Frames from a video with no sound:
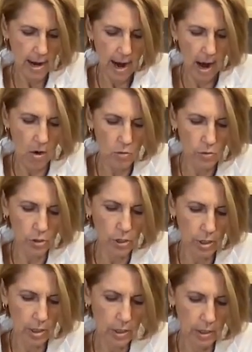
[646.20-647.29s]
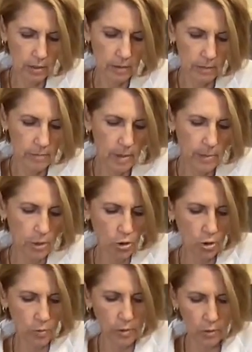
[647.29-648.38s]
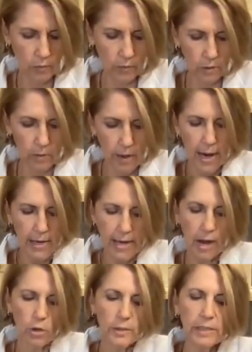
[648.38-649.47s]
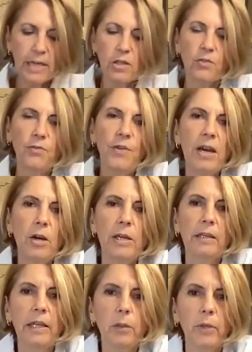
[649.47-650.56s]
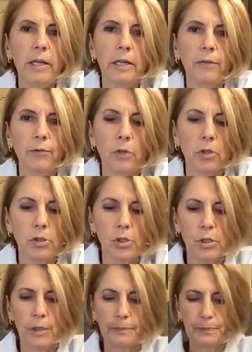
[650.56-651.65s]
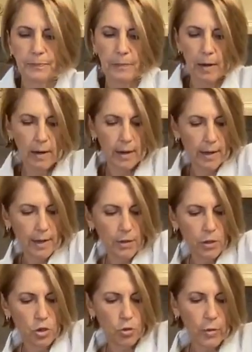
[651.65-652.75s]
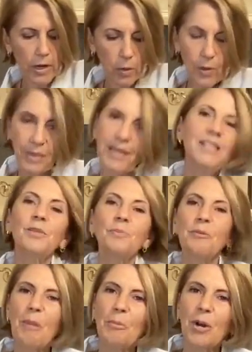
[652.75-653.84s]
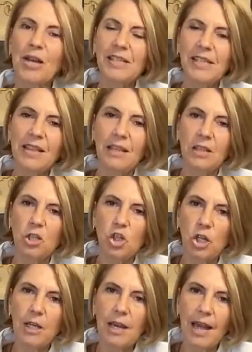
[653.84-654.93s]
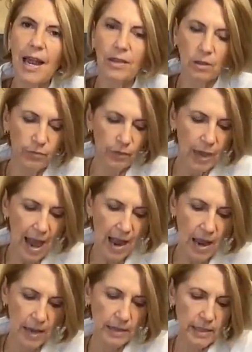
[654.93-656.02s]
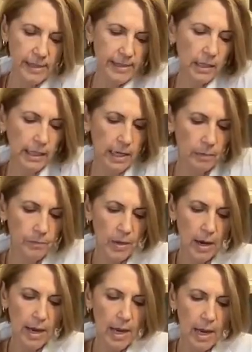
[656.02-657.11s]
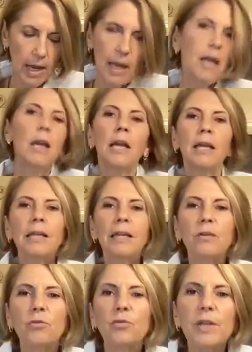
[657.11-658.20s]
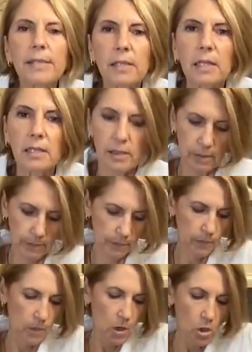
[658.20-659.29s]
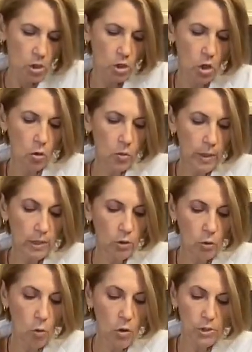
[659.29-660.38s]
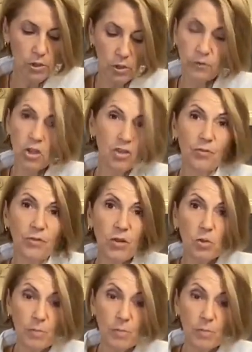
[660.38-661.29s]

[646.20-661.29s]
out. Maybe I should have reserved a little. Now you can see it's very liquidy at first. The trick with this, remember I said that the chia and the psyllium get viscous. So in the course of just a few